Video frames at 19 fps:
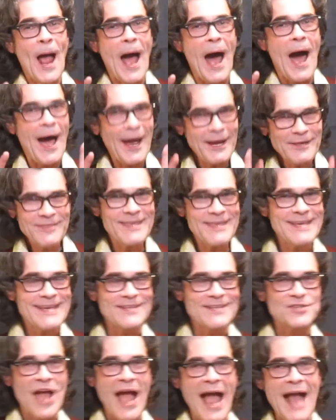I think
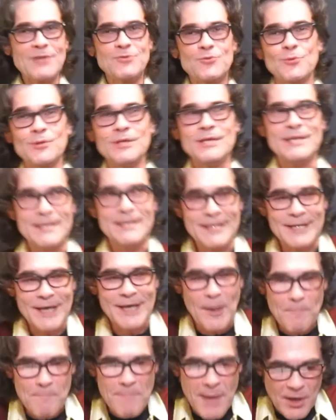it's actually
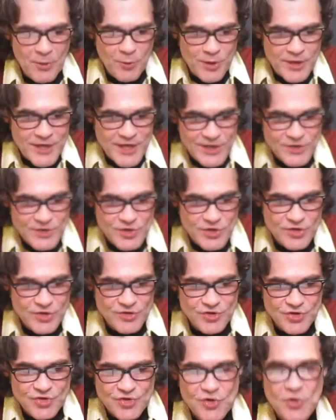American
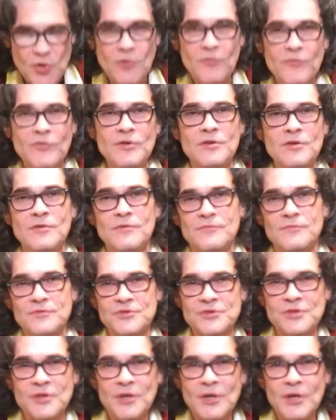
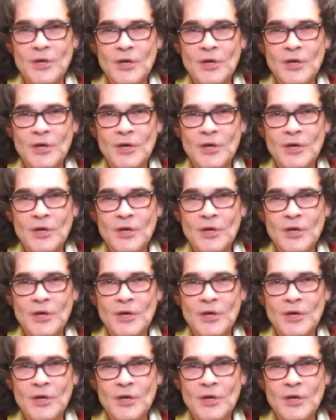conservatives